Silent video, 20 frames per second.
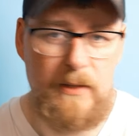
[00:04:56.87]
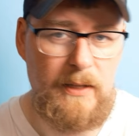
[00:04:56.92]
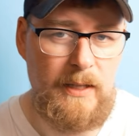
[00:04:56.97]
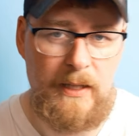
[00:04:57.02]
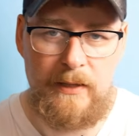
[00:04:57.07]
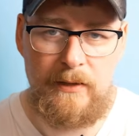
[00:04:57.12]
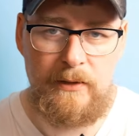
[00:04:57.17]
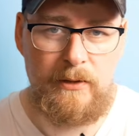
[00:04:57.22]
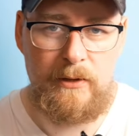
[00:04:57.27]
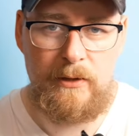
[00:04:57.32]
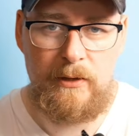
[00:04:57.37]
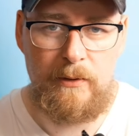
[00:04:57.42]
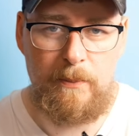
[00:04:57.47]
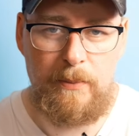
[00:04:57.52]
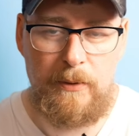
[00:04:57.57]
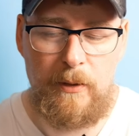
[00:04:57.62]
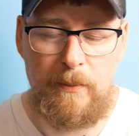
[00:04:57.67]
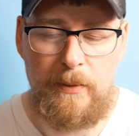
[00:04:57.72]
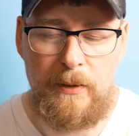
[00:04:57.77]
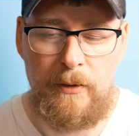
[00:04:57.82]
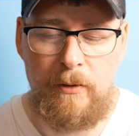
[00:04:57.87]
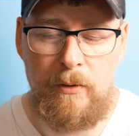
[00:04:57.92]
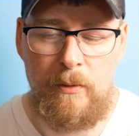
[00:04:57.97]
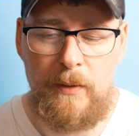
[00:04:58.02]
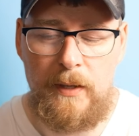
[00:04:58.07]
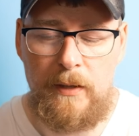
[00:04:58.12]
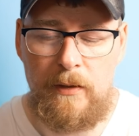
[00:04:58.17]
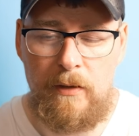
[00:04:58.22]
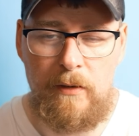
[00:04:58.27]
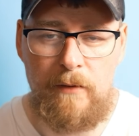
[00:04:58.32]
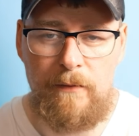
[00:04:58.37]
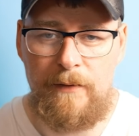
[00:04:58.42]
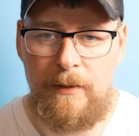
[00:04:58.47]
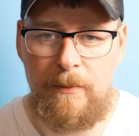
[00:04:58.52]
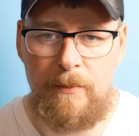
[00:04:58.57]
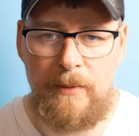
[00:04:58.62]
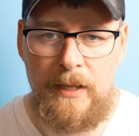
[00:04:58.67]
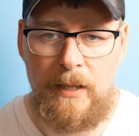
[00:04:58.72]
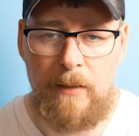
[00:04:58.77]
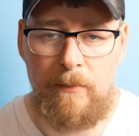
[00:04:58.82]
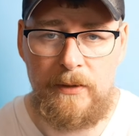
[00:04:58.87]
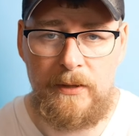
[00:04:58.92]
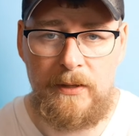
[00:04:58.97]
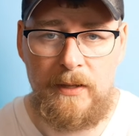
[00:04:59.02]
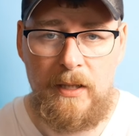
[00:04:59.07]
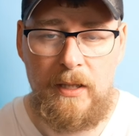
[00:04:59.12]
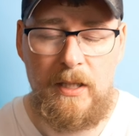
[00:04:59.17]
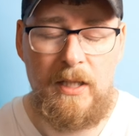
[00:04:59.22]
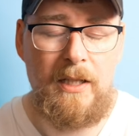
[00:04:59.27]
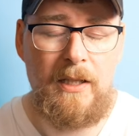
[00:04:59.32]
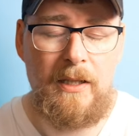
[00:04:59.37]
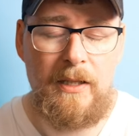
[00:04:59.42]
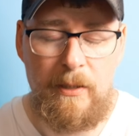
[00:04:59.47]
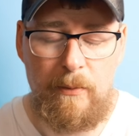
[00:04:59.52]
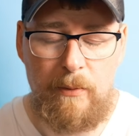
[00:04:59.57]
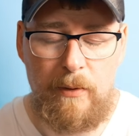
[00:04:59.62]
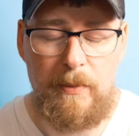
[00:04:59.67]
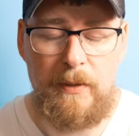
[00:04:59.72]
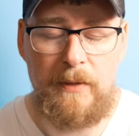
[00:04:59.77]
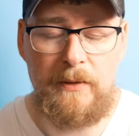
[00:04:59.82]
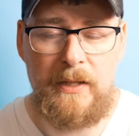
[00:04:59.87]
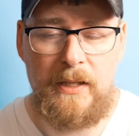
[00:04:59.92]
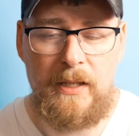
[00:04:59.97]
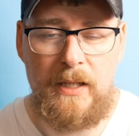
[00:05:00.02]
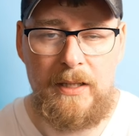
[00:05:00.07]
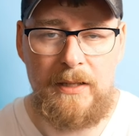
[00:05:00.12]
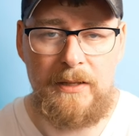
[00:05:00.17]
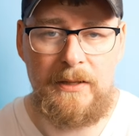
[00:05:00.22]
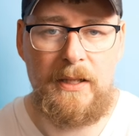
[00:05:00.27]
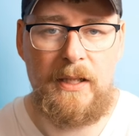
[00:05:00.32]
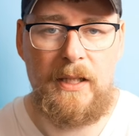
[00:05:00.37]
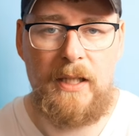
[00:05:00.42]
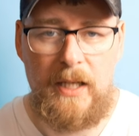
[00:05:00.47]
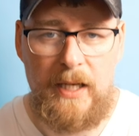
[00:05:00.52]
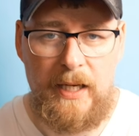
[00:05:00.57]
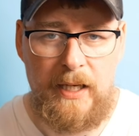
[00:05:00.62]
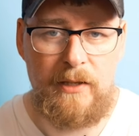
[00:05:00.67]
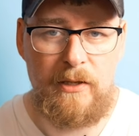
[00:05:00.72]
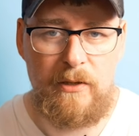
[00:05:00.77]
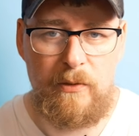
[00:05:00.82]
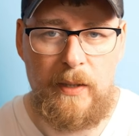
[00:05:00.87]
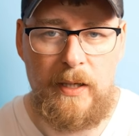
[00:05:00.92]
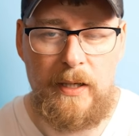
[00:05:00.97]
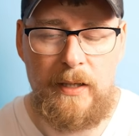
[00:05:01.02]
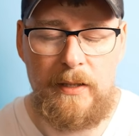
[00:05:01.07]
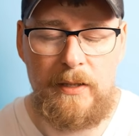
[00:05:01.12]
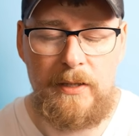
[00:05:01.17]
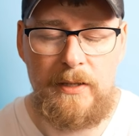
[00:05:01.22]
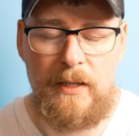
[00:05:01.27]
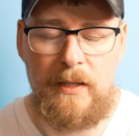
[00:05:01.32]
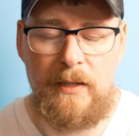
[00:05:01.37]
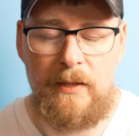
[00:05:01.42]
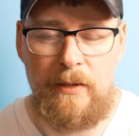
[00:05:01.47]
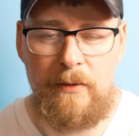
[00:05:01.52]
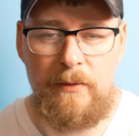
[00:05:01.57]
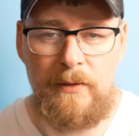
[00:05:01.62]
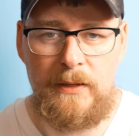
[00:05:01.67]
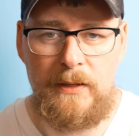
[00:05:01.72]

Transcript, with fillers: As you probably know with a lot of film cameras, They were built to last, hence why they're still around